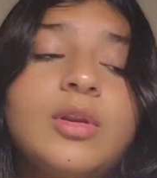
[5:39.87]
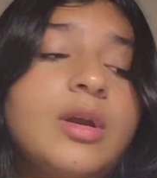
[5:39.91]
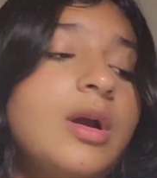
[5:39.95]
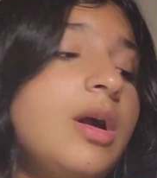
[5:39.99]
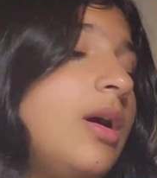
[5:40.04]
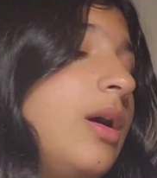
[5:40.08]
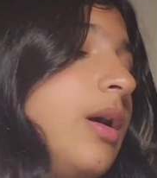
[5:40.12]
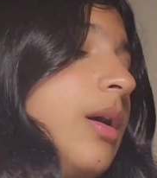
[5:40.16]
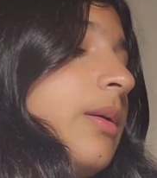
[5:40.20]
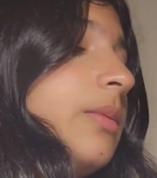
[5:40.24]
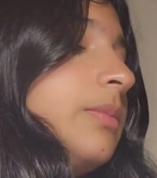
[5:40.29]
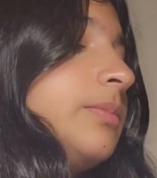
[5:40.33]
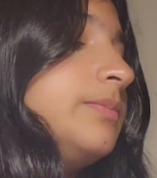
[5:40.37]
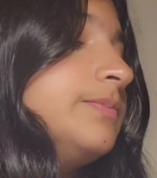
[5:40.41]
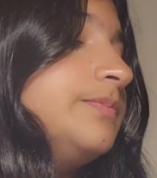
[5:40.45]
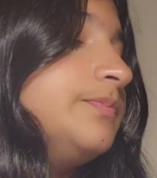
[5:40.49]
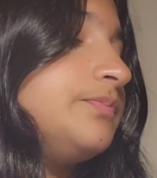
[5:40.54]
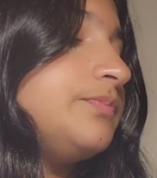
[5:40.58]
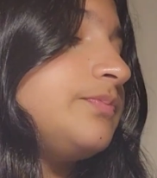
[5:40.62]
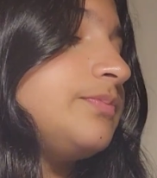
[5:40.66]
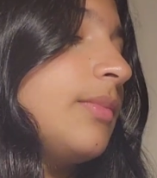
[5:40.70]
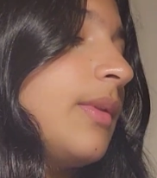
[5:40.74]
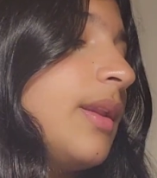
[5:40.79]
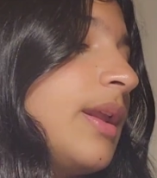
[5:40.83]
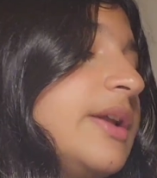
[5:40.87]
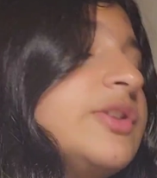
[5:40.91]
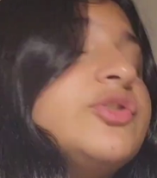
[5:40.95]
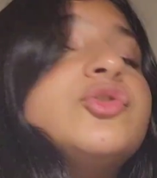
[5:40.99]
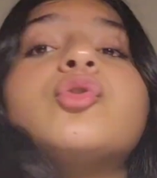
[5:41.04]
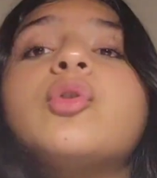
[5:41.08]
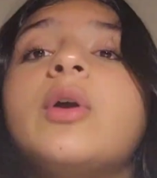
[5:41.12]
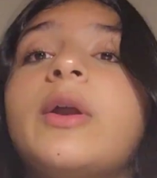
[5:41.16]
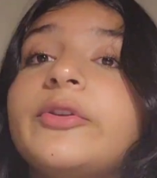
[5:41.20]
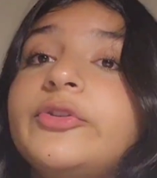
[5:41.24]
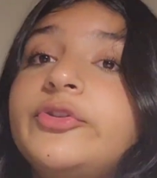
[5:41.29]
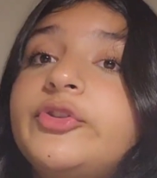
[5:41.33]
Um, it's
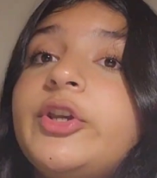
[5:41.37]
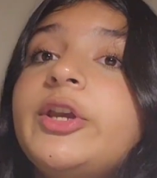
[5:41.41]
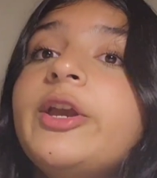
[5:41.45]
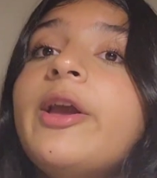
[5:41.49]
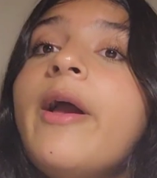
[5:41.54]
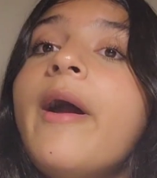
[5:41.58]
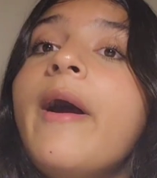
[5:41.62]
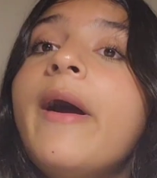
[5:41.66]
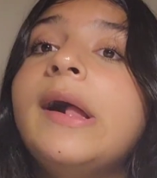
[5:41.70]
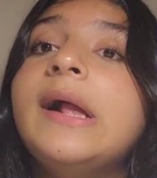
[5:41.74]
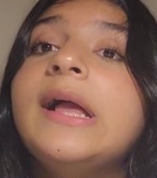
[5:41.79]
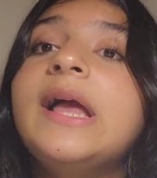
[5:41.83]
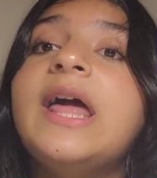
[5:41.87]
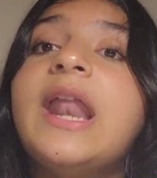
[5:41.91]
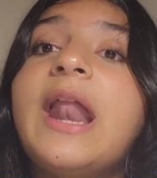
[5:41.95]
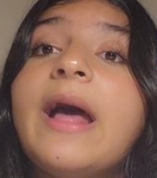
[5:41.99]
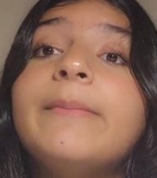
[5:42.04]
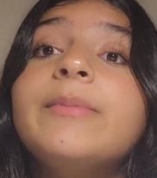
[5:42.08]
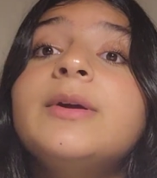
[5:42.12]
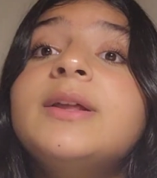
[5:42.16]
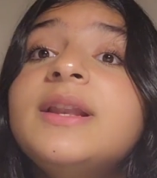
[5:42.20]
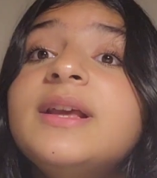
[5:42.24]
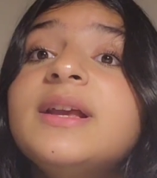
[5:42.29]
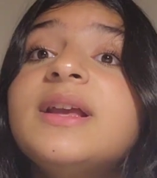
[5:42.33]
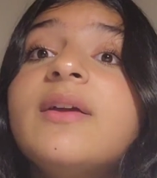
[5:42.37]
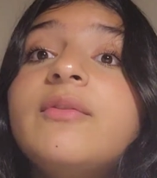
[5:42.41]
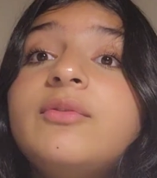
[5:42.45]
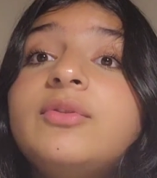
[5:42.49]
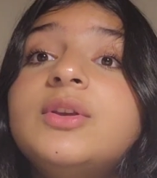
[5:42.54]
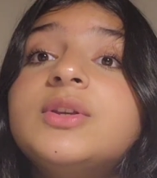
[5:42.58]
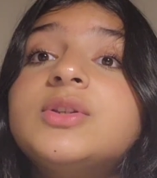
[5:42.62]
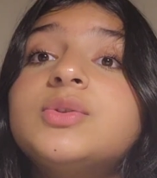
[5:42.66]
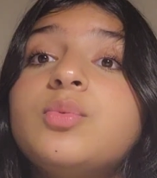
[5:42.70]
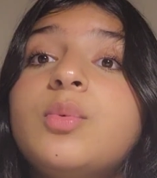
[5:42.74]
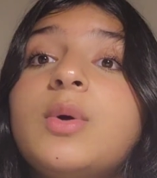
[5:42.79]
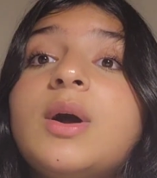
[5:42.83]
crunchy, and I'm gonna give
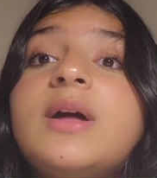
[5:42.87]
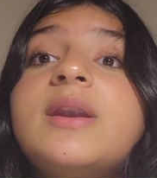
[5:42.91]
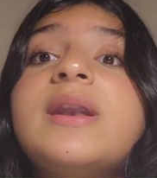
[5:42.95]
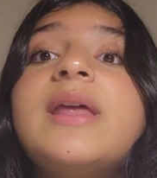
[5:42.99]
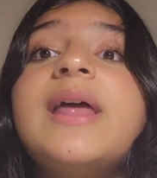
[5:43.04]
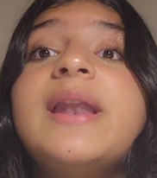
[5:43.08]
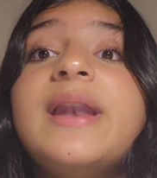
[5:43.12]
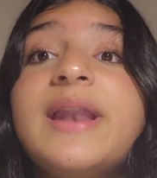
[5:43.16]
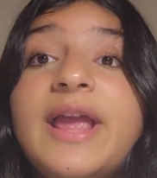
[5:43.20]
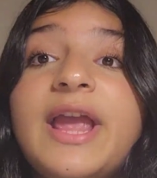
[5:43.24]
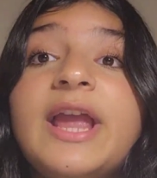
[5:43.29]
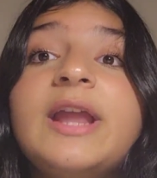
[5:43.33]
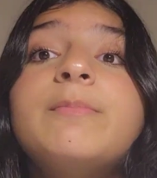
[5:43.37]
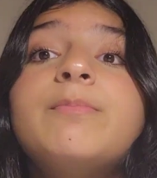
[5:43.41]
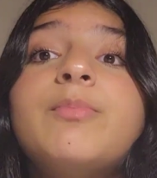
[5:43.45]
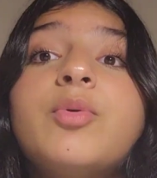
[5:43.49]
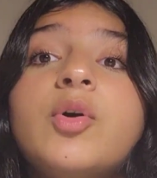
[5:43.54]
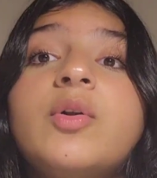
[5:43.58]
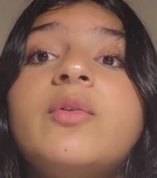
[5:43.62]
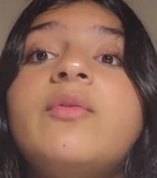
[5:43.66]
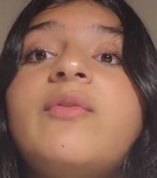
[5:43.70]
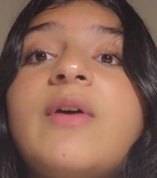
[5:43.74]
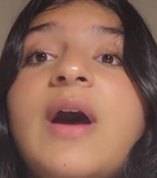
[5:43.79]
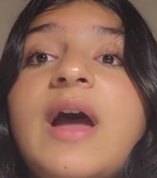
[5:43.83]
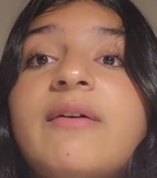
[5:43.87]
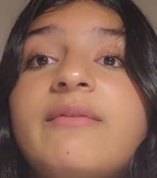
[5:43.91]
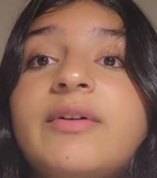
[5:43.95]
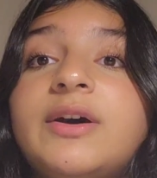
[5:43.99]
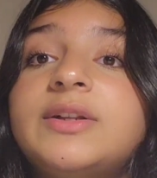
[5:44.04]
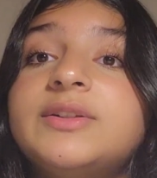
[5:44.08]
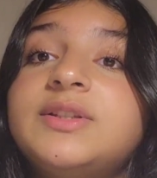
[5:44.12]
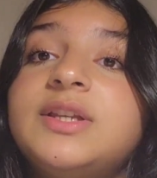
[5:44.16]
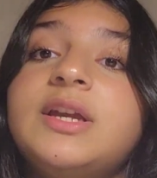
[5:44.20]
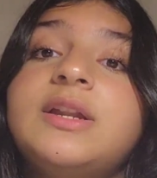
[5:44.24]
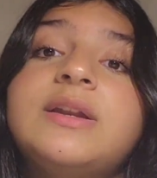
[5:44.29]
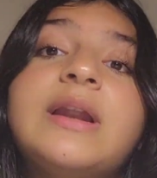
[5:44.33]
this one an 8.5
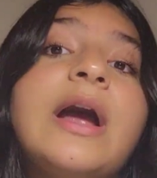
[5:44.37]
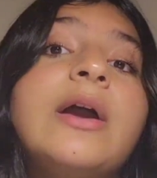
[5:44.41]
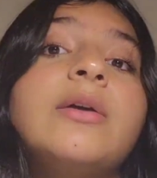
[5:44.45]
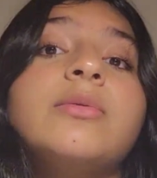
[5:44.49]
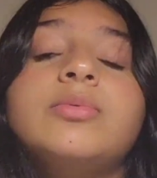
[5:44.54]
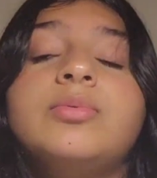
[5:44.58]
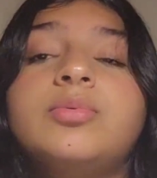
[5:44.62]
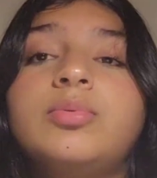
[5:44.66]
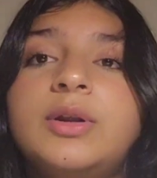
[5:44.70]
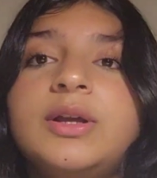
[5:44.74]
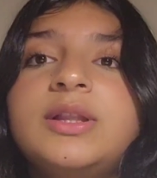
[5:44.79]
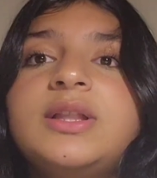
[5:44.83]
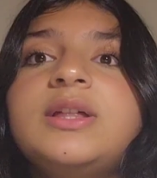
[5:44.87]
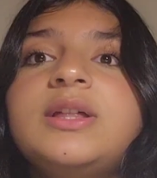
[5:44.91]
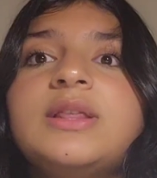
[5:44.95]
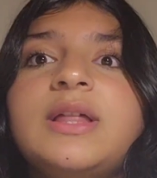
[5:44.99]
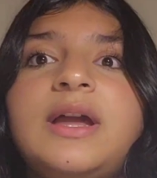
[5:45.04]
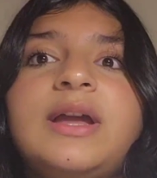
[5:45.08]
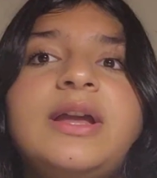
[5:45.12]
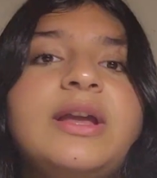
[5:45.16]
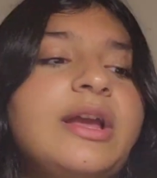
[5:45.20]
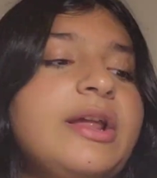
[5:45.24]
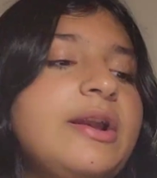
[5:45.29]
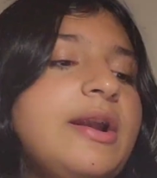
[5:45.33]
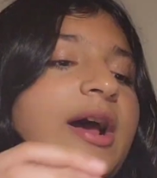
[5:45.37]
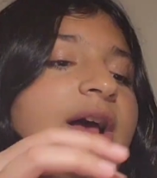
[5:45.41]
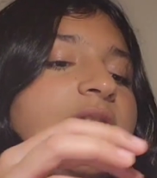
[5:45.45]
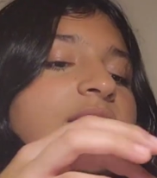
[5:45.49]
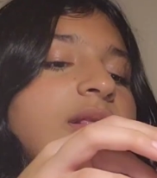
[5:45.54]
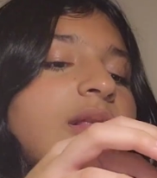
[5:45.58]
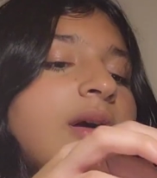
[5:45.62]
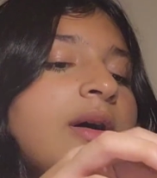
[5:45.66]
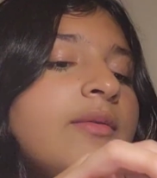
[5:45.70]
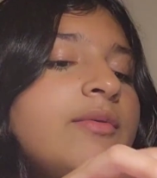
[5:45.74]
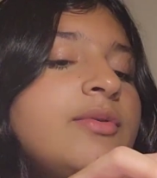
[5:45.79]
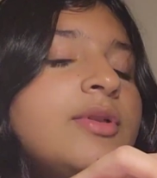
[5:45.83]
out of 10. I really like it. I
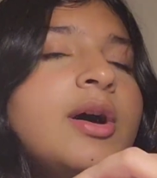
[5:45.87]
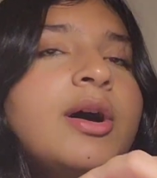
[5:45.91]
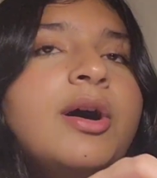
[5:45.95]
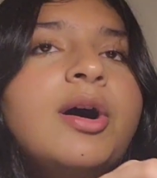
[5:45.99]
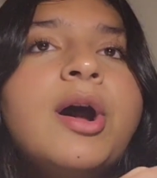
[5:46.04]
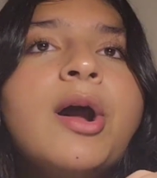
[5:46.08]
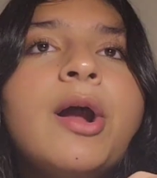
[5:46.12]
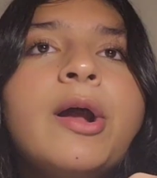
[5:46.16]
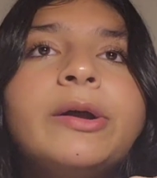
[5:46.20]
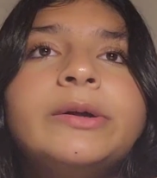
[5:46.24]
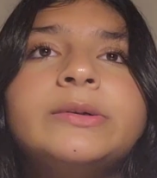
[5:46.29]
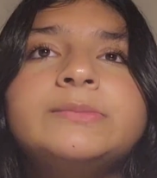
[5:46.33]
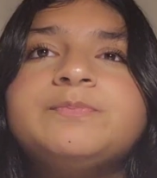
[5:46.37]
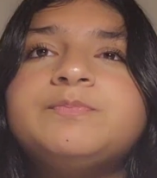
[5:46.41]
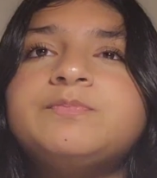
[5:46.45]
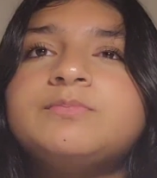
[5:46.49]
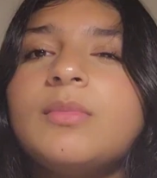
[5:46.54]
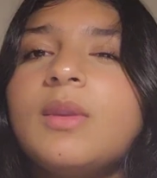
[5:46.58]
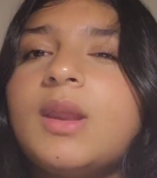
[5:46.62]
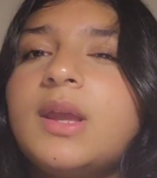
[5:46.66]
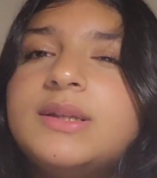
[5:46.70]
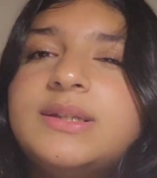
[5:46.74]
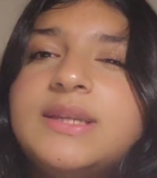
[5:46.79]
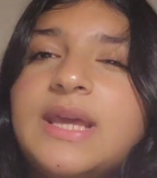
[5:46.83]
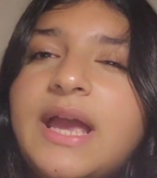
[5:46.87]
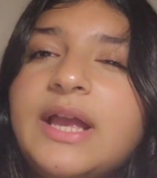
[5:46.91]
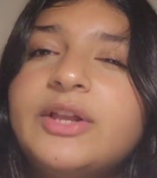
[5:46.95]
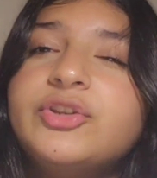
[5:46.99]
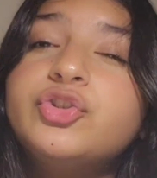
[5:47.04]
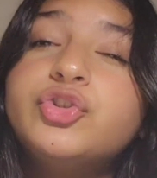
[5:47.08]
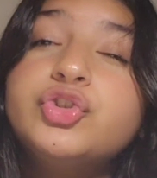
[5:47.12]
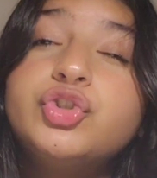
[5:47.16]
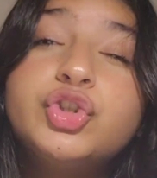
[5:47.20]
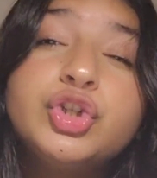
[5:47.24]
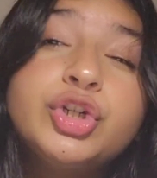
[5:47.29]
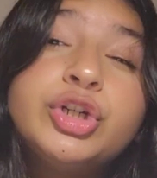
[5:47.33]
love the
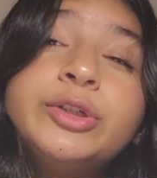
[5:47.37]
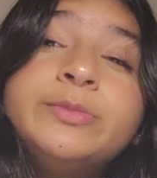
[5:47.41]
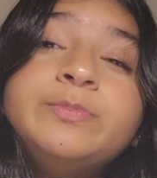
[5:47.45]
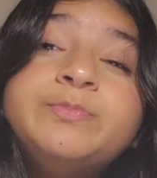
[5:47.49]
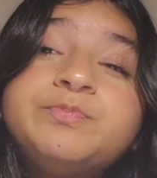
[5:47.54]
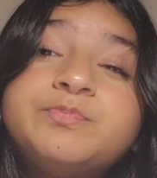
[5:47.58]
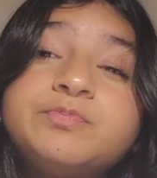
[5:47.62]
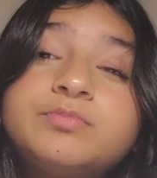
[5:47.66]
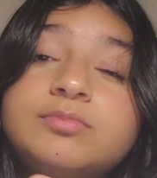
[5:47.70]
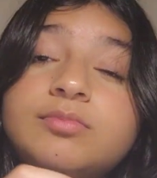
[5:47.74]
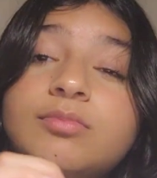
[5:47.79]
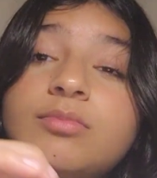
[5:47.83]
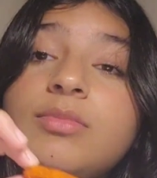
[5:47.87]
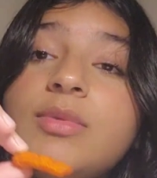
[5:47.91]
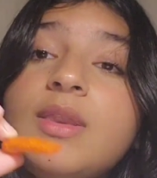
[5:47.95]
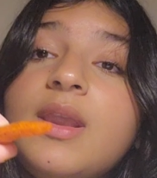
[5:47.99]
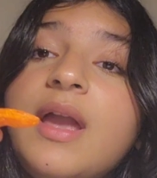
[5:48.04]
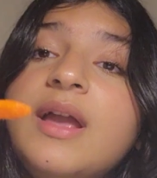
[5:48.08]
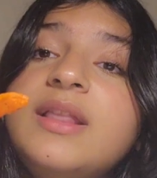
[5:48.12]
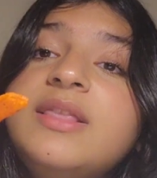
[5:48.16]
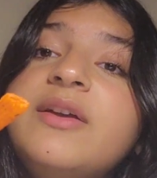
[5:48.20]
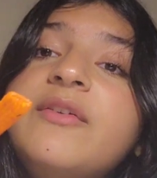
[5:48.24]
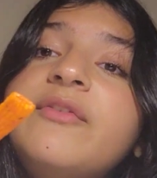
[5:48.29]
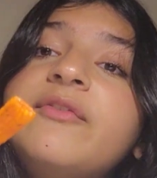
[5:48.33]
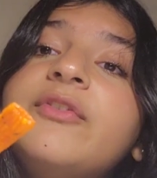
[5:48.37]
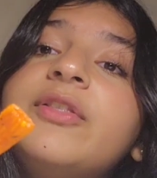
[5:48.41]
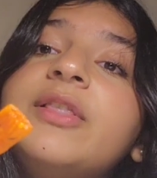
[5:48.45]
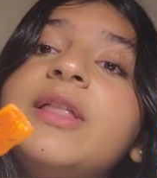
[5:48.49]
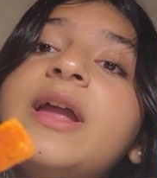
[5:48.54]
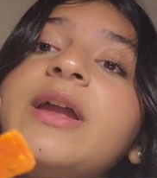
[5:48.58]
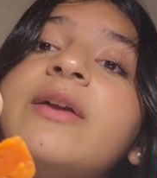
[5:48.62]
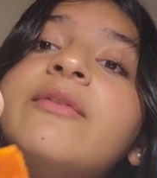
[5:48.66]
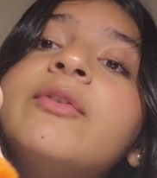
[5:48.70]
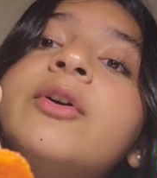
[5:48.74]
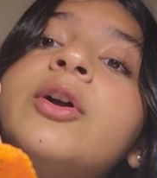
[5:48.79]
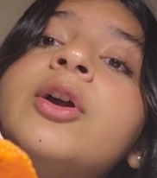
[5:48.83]
texture and the
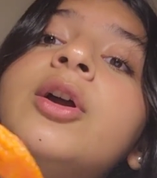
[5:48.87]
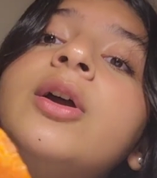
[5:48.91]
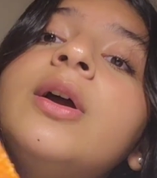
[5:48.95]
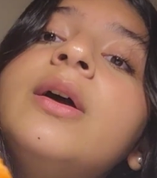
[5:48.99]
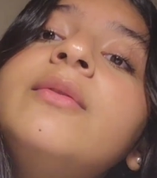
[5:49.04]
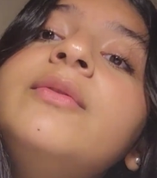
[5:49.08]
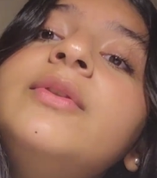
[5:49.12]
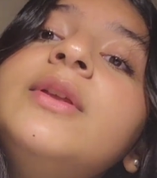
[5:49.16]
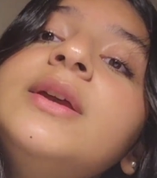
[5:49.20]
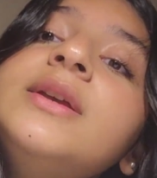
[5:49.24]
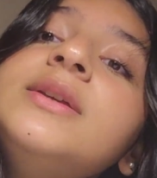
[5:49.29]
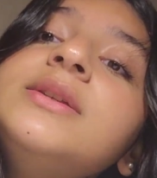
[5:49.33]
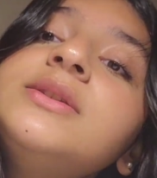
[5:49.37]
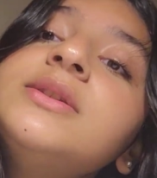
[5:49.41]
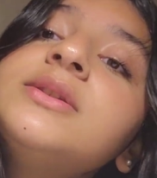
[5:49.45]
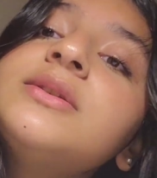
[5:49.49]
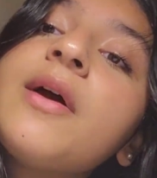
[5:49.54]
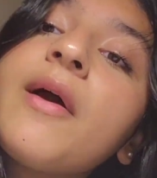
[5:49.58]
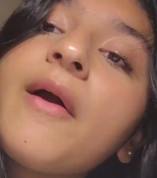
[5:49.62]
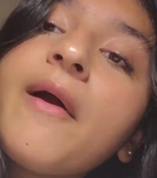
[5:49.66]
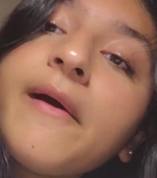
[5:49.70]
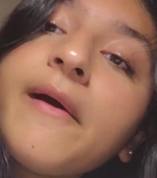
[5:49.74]
flavor of this,